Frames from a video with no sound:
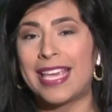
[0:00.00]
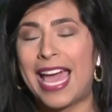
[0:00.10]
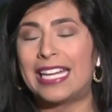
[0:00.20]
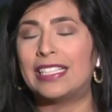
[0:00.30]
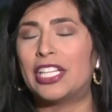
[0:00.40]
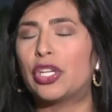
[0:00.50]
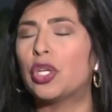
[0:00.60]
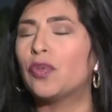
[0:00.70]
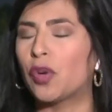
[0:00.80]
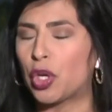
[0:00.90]
catalytic
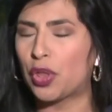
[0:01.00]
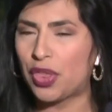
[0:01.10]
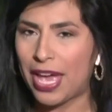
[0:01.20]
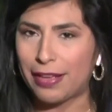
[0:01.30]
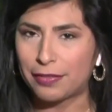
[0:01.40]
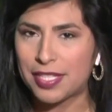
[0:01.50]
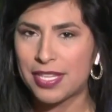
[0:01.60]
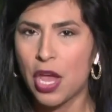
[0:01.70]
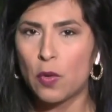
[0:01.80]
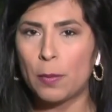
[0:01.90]
converter
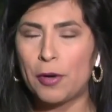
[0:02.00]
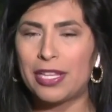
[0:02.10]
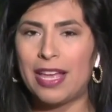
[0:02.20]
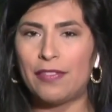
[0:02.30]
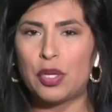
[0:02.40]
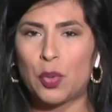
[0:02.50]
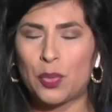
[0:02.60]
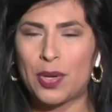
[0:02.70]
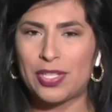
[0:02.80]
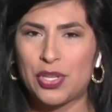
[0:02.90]
thefts. Reporting live in
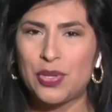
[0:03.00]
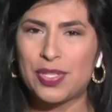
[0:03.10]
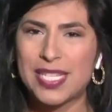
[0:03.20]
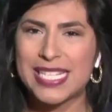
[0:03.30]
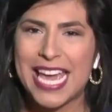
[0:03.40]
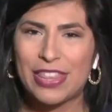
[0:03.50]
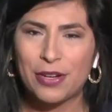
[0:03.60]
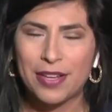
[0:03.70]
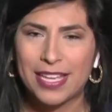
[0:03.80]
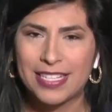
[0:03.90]
Northwest Houston, Kathy
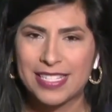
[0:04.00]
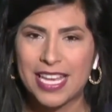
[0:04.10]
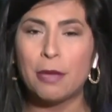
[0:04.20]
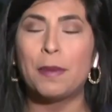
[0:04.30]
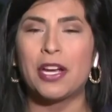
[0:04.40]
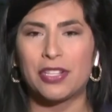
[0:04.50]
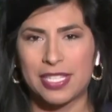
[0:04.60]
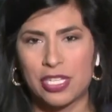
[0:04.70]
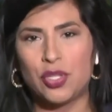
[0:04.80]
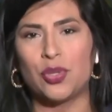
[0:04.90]
Hernandez,
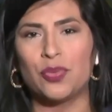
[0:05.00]
KPRC 2